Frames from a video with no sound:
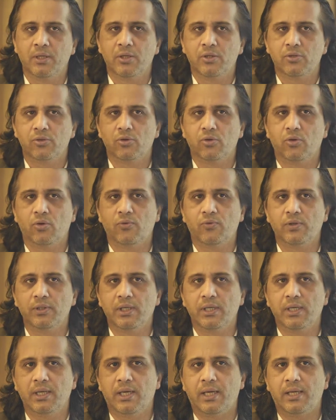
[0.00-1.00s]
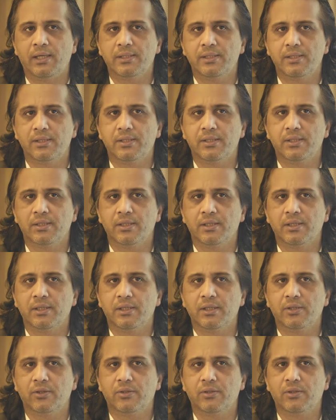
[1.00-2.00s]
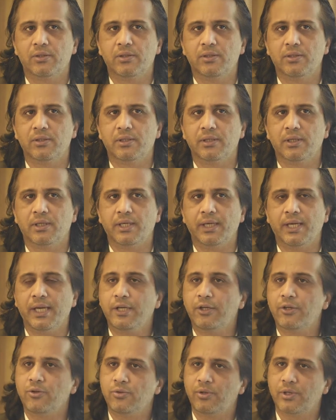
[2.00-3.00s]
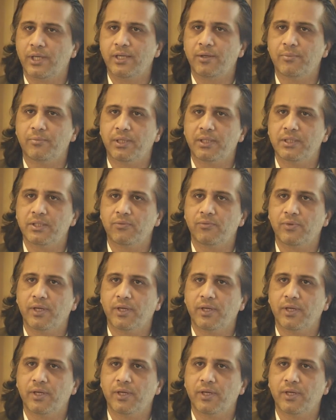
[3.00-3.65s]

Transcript: So over the last 8 to 10 months,